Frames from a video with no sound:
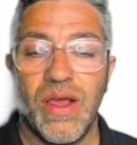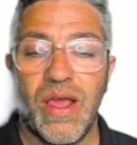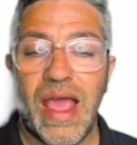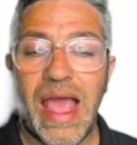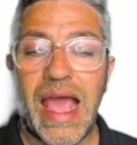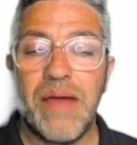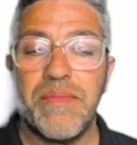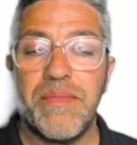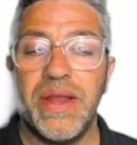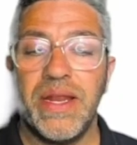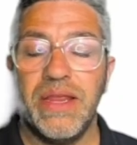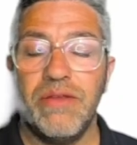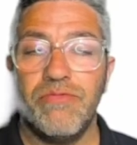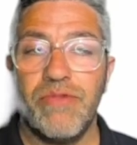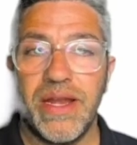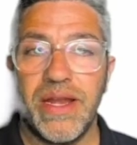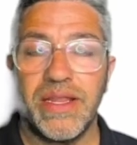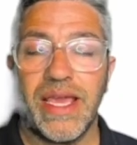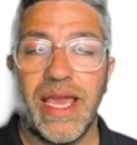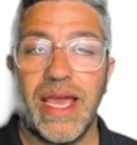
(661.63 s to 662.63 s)
how many
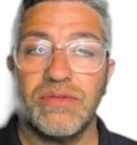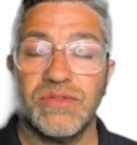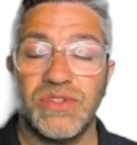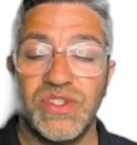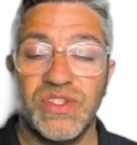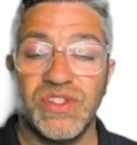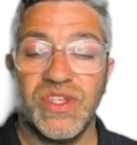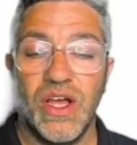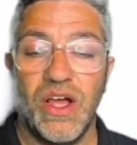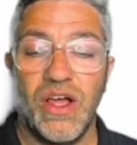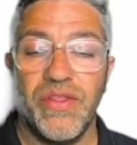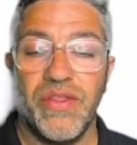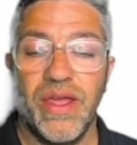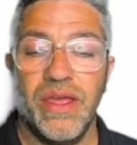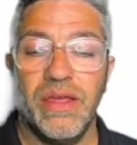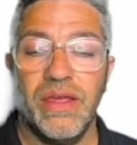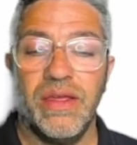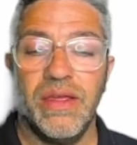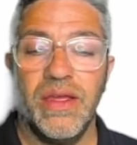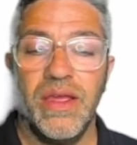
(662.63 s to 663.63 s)
red counters are
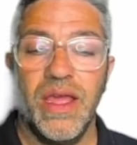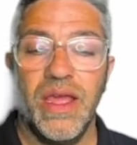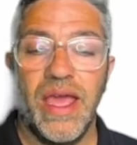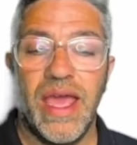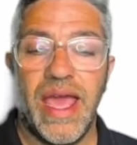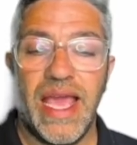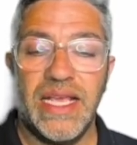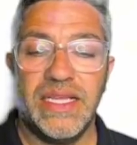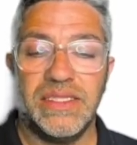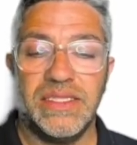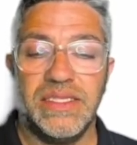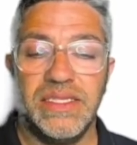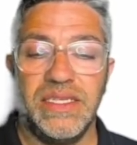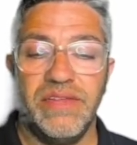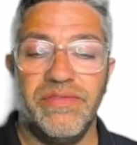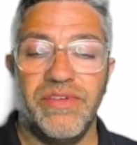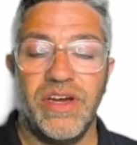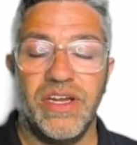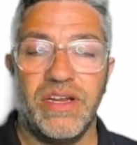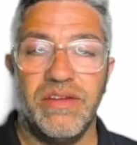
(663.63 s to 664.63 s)
there? 80
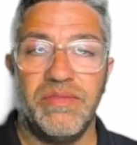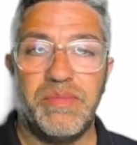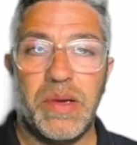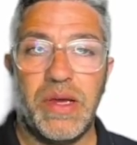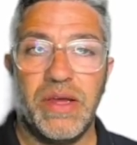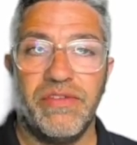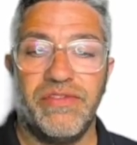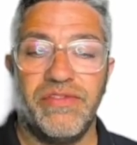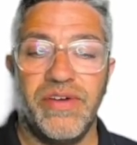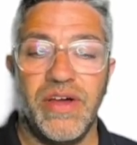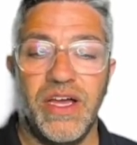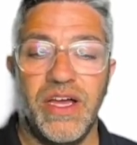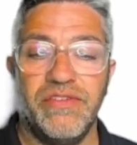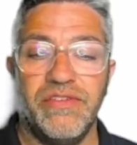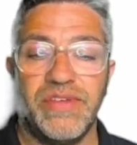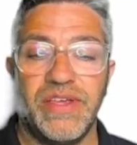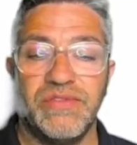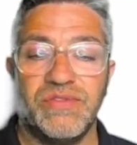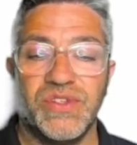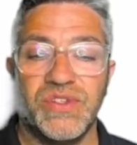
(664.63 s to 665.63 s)
divided by
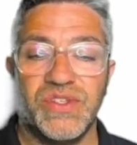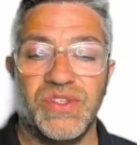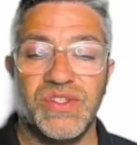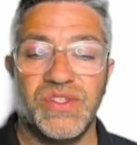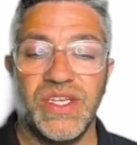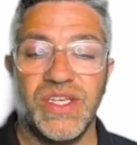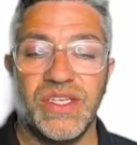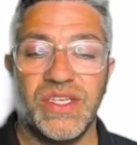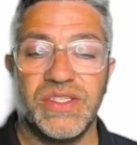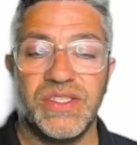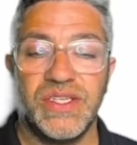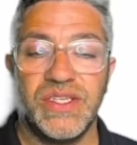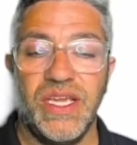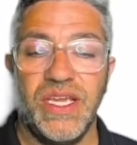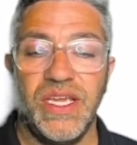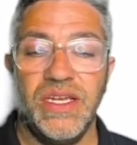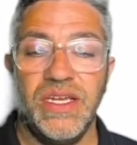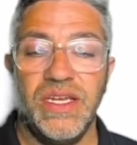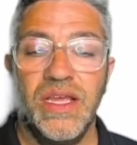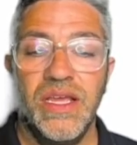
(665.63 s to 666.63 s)
5 gives us
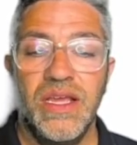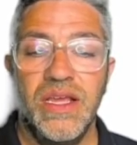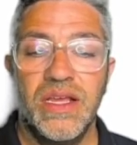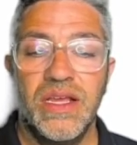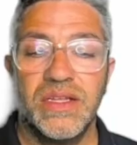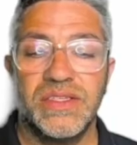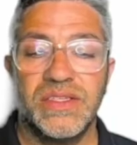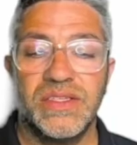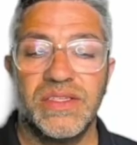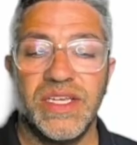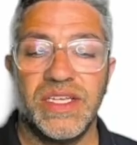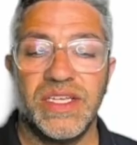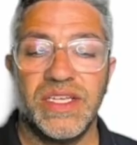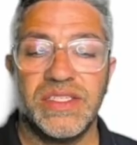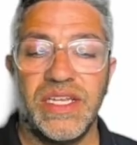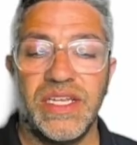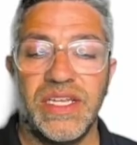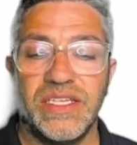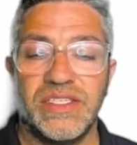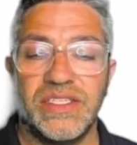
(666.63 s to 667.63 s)
16.
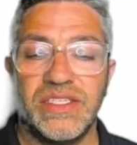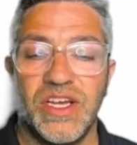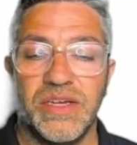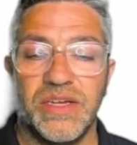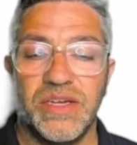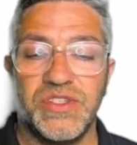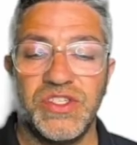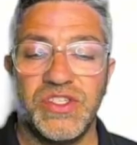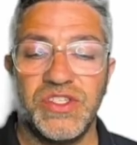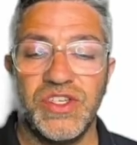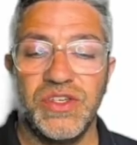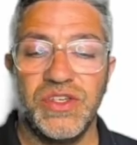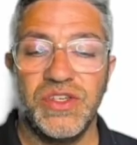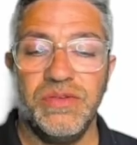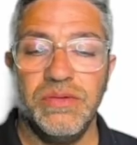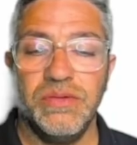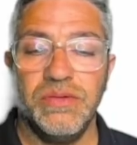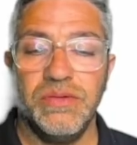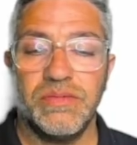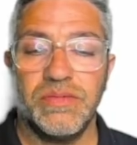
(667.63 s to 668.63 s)
16 times
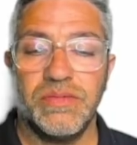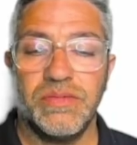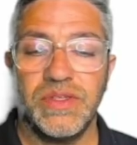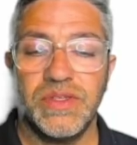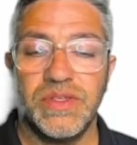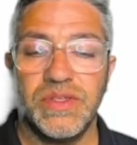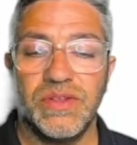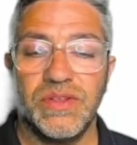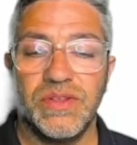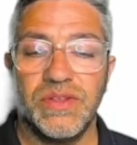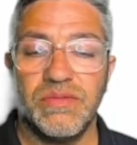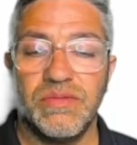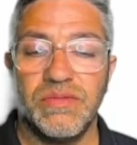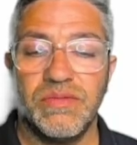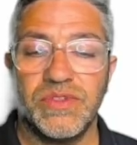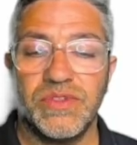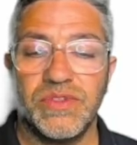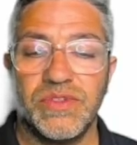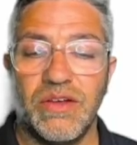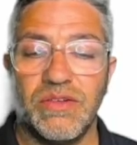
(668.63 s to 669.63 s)
2,
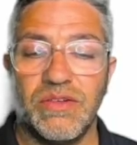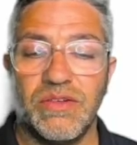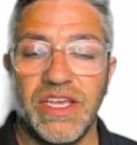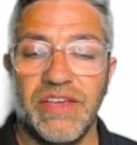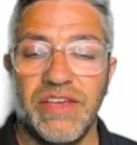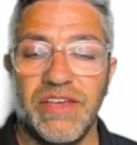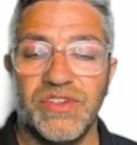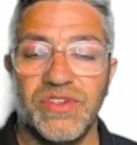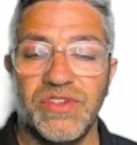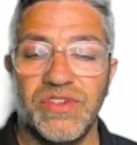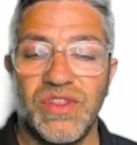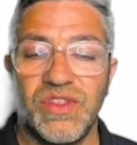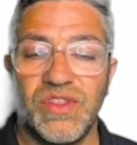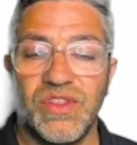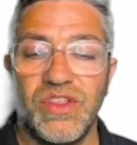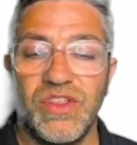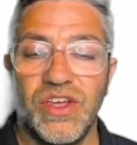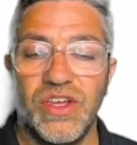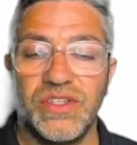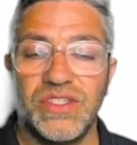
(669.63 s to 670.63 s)
so that will give us
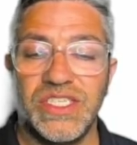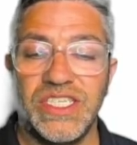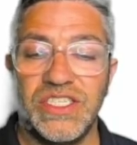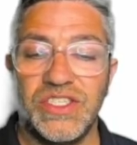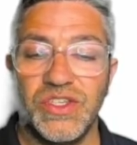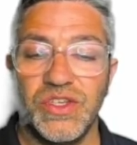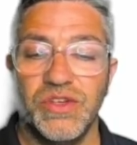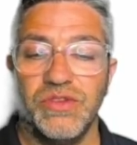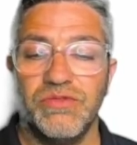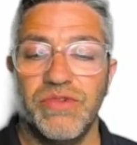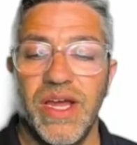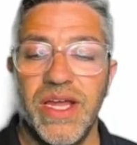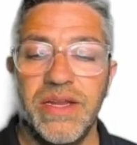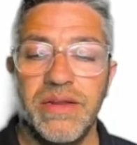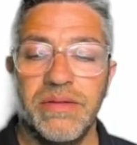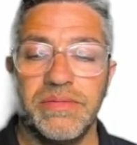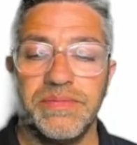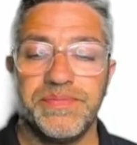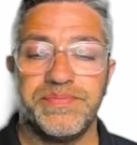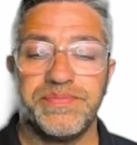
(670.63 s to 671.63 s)
32
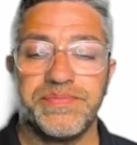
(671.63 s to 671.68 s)
red.